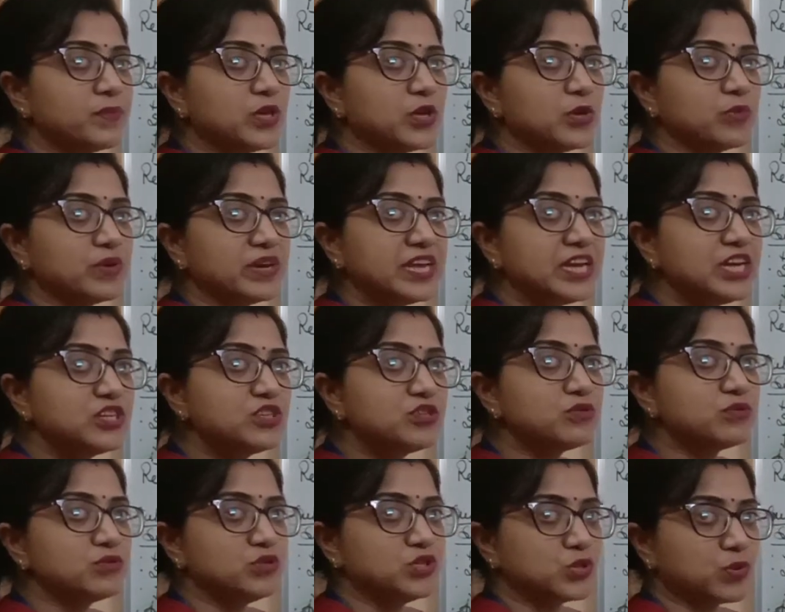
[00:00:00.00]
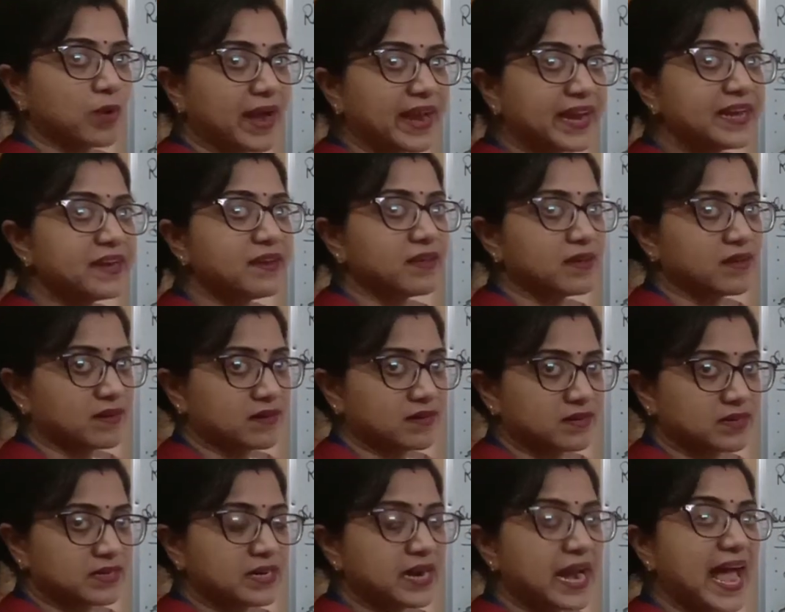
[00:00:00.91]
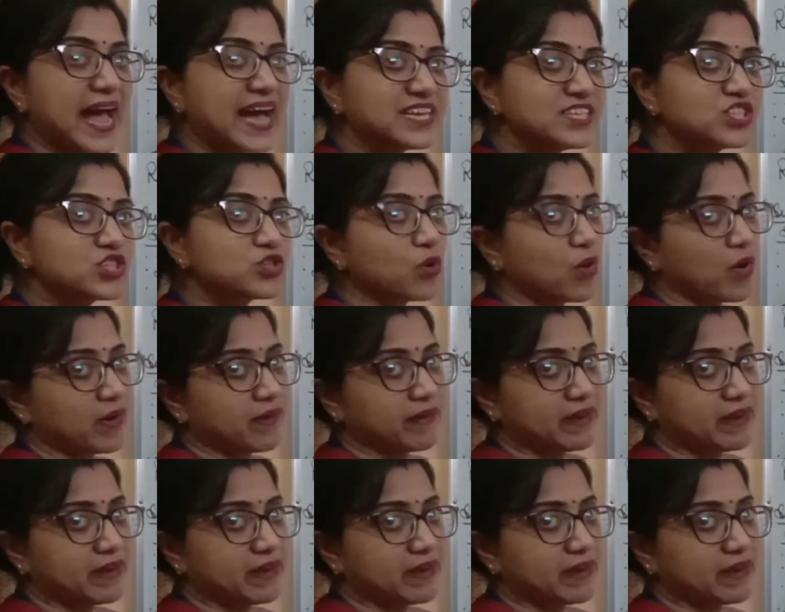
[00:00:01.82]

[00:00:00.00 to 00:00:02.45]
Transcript: you need to join here s or